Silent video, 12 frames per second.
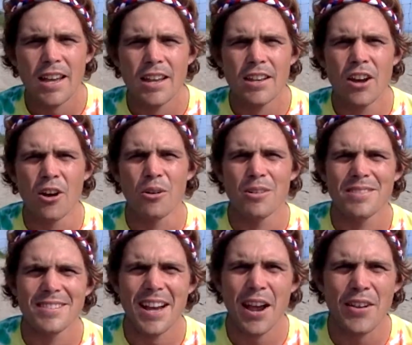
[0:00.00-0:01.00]
No,
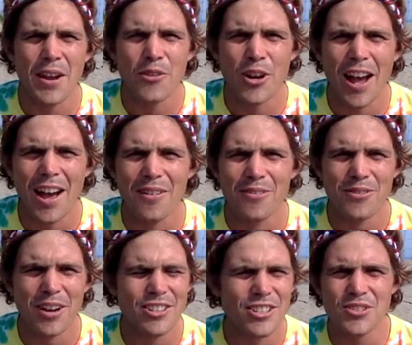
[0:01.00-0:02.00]
I never have.
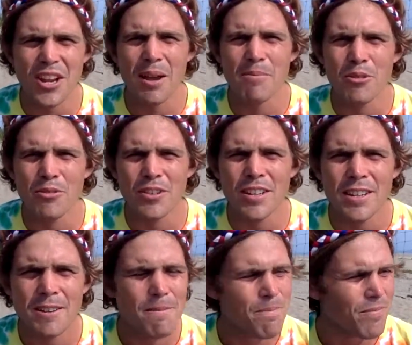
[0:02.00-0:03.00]
I just use iMovie,
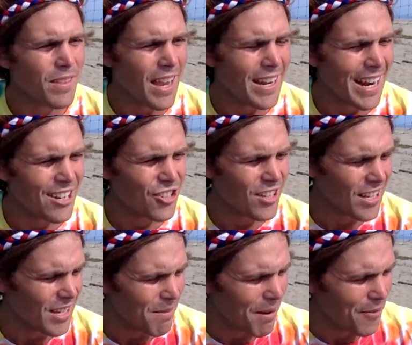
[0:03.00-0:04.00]
and
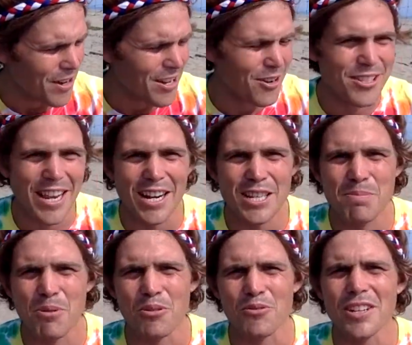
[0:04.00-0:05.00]
actually my videos
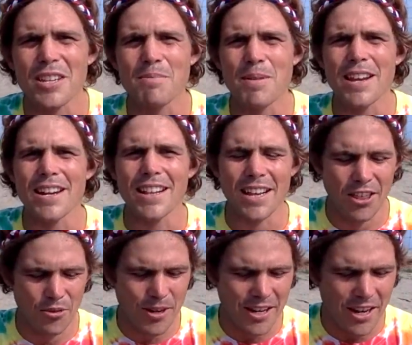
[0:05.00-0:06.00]
export really big at like
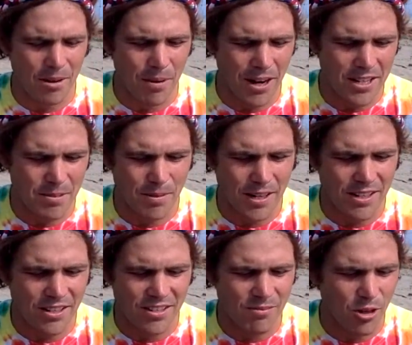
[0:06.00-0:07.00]
3 gigabytes, but I
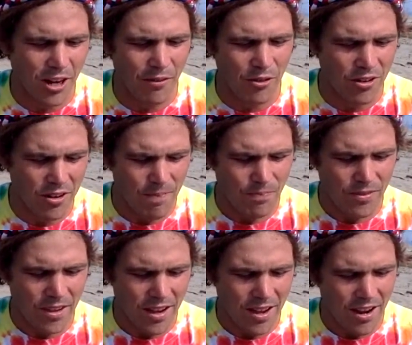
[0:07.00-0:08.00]
just, whatever.
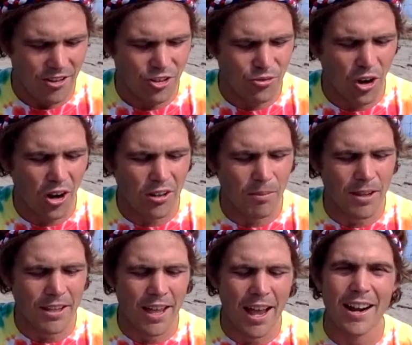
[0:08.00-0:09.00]
Just rock them
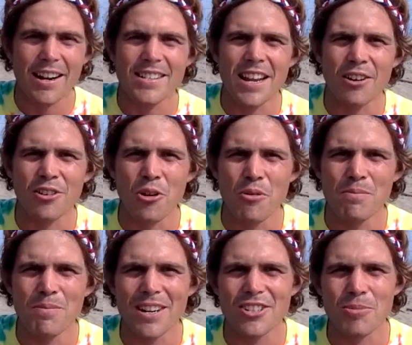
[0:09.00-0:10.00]
like that because I don't know
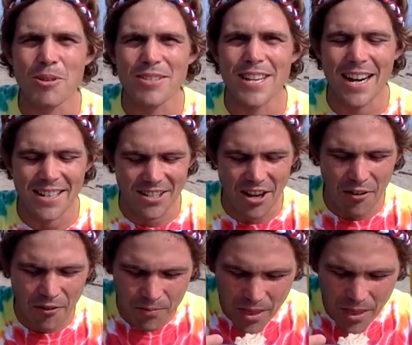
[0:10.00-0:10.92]
much about tech stuff.